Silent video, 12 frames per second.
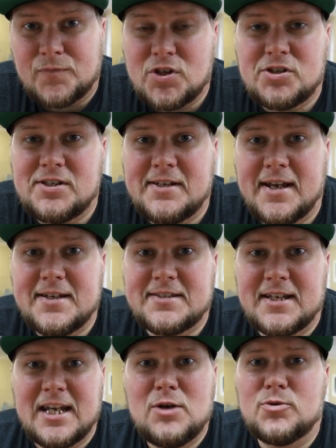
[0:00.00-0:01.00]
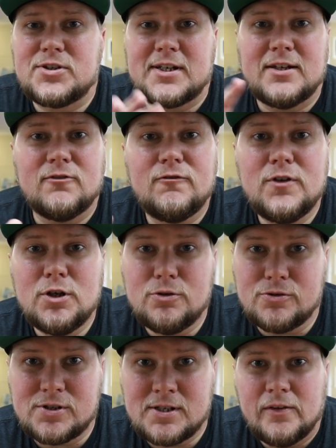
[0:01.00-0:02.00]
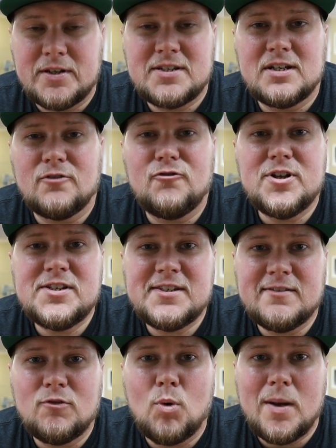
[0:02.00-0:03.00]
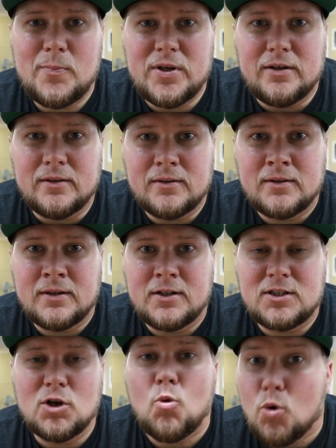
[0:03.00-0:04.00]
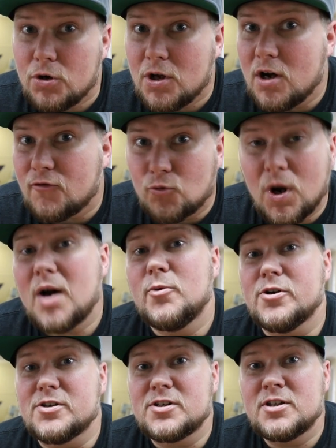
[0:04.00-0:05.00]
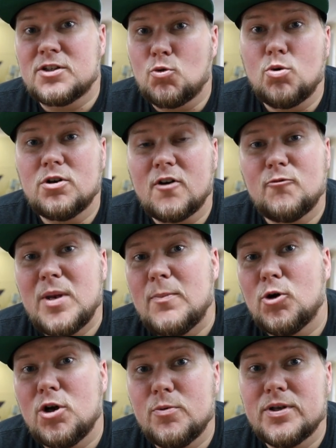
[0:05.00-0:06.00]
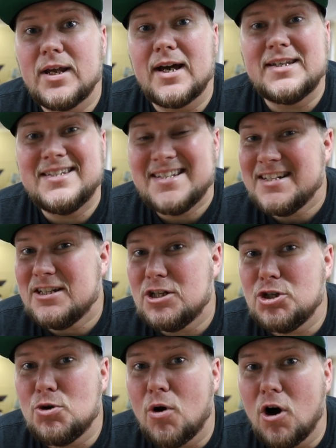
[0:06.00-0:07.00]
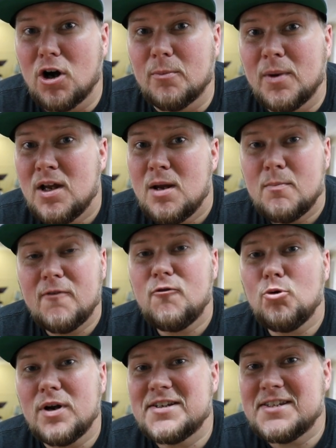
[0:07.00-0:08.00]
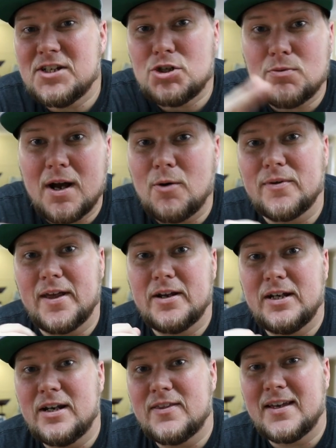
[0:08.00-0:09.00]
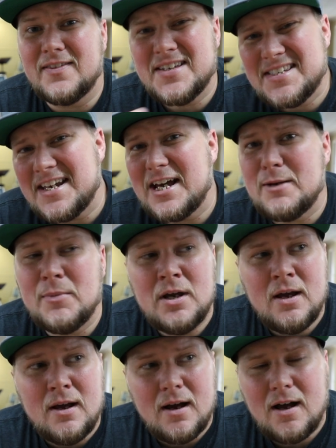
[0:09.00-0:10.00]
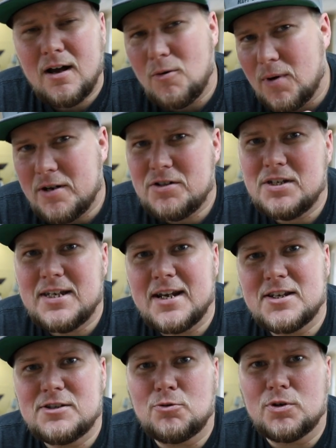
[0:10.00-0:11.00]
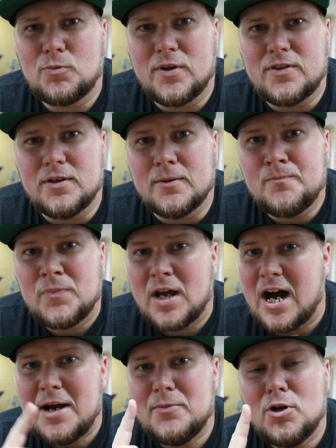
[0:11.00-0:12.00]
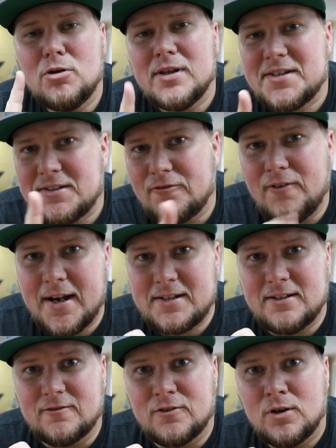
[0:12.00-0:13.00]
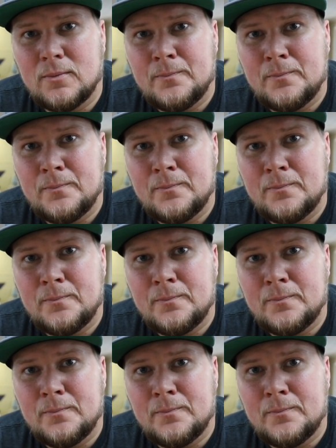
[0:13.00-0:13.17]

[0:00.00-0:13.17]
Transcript: Just in case anyone's confused, there's a defensive weapon to ward off robbers, to ward off people who would intend to do you harm. Before I sent you out without anything, this time, uh, why don't you take a sword with you? I'm no less effective,